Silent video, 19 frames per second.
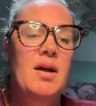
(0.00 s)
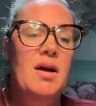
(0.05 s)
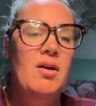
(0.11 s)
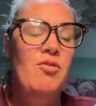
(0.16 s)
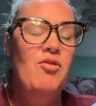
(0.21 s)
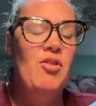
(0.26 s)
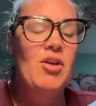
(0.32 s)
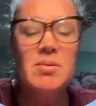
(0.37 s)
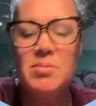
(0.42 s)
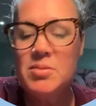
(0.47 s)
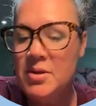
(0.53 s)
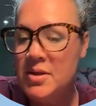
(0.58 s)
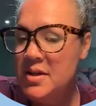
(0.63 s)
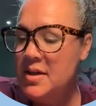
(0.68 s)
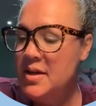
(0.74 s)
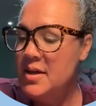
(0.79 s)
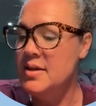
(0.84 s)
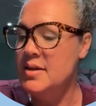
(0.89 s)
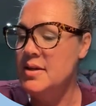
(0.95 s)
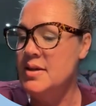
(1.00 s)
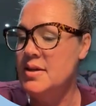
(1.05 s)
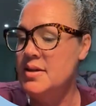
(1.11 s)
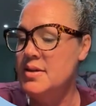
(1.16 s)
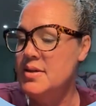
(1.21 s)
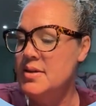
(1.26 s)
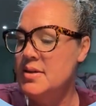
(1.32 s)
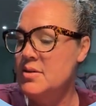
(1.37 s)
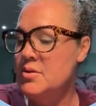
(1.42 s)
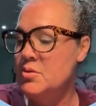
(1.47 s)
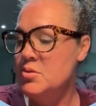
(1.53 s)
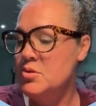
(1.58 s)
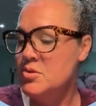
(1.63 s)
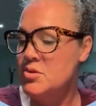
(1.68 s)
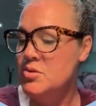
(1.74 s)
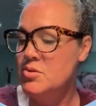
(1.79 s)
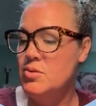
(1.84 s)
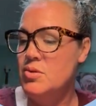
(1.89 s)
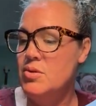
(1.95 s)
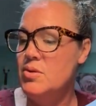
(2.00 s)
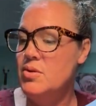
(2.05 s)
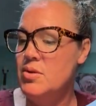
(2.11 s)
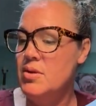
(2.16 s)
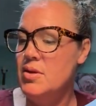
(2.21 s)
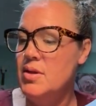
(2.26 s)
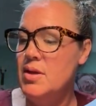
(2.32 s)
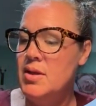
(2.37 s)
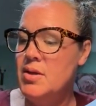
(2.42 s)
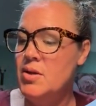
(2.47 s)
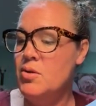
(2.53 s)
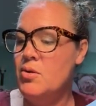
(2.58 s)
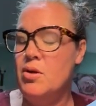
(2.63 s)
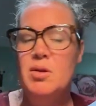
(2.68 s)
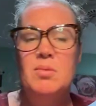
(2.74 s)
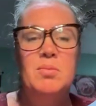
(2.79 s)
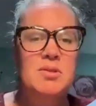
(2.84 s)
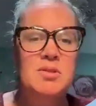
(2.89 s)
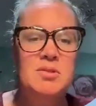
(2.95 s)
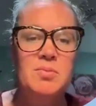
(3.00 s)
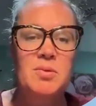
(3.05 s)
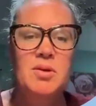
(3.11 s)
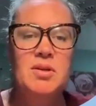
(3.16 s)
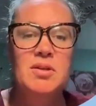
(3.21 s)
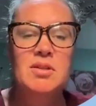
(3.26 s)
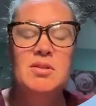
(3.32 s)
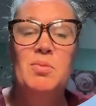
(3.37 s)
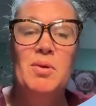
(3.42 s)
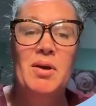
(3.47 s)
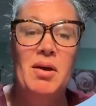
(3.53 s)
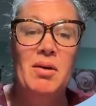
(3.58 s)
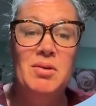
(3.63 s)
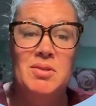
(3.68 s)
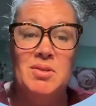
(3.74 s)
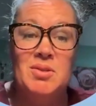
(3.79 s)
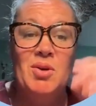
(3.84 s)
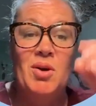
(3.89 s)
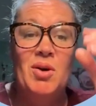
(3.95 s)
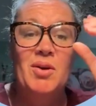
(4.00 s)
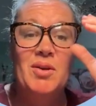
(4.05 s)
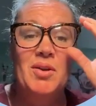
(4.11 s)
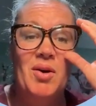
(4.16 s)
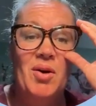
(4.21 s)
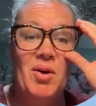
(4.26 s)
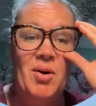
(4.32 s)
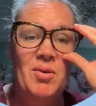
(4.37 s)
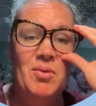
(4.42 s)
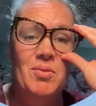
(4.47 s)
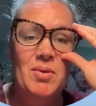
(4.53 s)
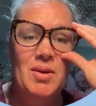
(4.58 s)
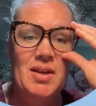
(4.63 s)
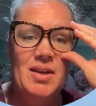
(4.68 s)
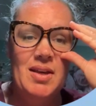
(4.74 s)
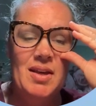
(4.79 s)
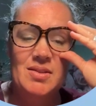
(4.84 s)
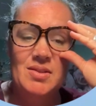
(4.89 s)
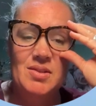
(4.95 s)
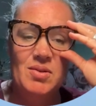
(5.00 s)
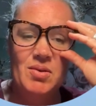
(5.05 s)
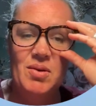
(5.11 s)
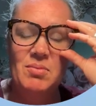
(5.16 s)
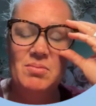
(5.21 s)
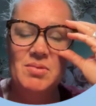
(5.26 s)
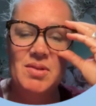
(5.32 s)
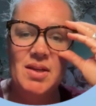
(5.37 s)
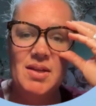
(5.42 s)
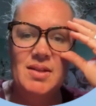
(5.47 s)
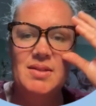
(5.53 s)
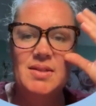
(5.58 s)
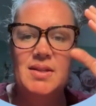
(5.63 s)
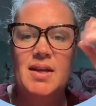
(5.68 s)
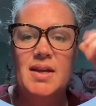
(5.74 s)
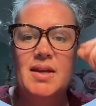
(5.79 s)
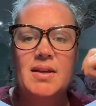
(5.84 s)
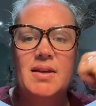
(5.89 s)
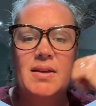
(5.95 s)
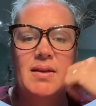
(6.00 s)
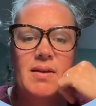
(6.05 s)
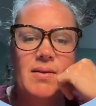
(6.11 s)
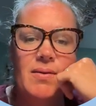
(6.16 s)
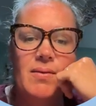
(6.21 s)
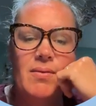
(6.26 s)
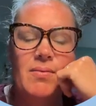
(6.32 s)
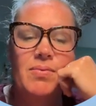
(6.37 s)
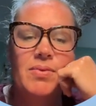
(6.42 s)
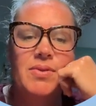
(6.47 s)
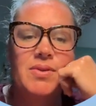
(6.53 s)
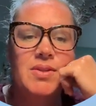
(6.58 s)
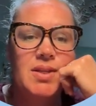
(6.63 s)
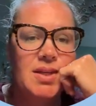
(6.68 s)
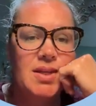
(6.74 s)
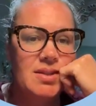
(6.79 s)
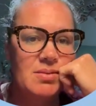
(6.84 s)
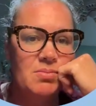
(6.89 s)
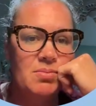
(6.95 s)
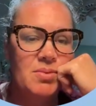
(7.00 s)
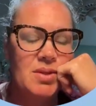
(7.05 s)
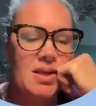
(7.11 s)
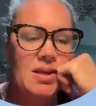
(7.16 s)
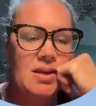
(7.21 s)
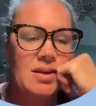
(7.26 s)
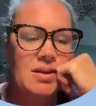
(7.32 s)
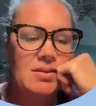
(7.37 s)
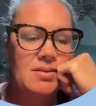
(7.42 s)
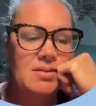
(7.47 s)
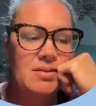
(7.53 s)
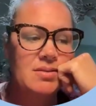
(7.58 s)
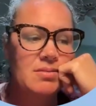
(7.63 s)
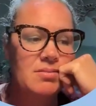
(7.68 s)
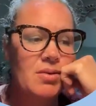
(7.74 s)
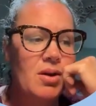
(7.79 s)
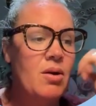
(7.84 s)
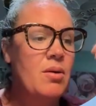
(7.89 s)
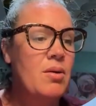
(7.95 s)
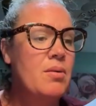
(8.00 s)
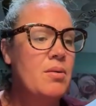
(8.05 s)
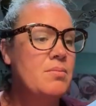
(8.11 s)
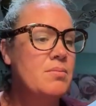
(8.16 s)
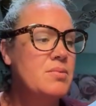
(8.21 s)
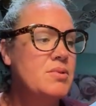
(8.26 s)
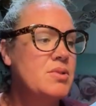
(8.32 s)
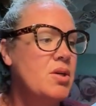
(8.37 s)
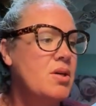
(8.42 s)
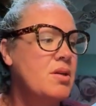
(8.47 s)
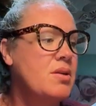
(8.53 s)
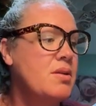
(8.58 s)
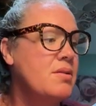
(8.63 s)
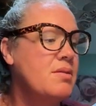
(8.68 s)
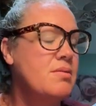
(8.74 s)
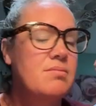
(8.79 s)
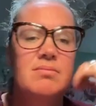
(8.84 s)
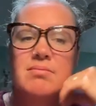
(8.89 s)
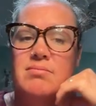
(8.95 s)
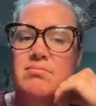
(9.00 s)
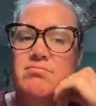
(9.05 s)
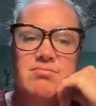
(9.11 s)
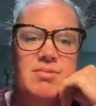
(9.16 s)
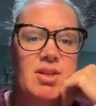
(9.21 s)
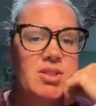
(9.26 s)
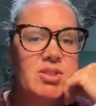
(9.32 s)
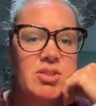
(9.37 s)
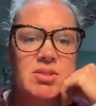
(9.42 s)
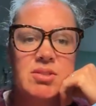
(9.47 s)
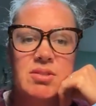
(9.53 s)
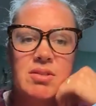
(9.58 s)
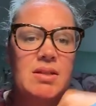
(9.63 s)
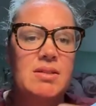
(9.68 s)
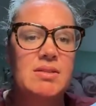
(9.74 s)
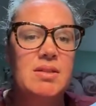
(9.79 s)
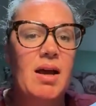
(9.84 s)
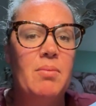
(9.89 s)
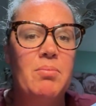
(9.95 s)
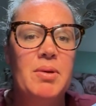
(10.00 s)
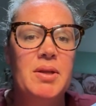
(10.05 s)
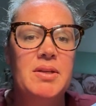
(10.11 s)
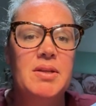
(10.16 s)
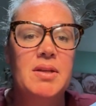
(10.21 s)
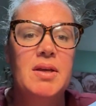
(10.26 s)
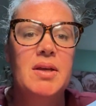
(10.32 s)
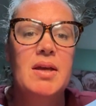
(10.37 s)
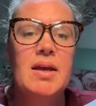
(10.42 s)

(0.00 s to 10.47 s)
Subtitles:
a family, and it was an incredible experience. But I was gone all week, and so I'm taking today to get some things done that just need to happen.